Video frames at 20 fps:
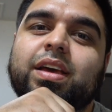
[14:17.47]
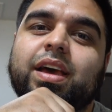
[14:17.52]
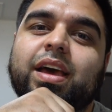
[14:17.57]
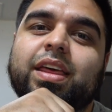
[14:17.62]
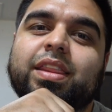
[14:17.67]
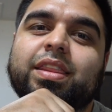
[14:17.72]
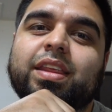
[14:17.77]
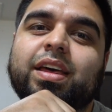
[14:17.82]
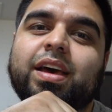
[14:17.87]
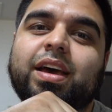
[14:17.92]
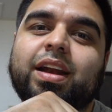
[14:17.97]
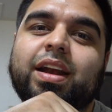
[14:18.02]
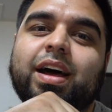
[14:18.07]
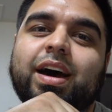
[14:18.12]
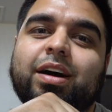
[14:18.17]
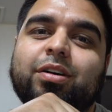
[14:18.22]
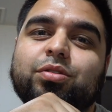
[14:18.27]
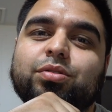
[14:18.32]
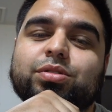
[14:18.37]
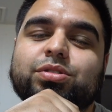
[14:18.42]
and then
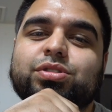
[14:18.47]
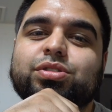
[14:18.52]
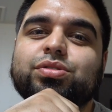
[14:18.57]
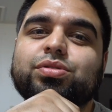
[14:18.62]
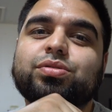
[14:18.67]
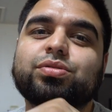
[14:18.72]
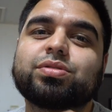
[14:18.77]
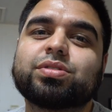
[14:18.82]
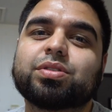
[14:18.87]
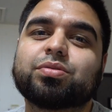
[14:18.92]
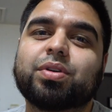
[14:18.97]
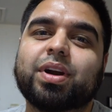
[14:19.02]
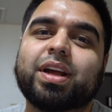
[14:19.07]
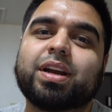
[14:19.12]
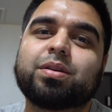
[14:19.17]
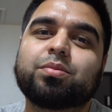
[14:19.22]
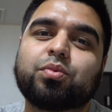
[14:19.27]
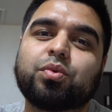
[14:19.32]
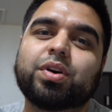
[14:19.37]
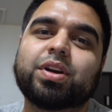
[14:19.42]
I will choose a
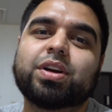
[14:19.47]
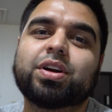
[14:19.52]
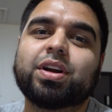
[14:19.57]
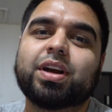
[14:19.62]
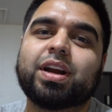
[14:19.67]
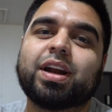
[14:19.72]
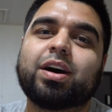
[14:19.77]
random winner and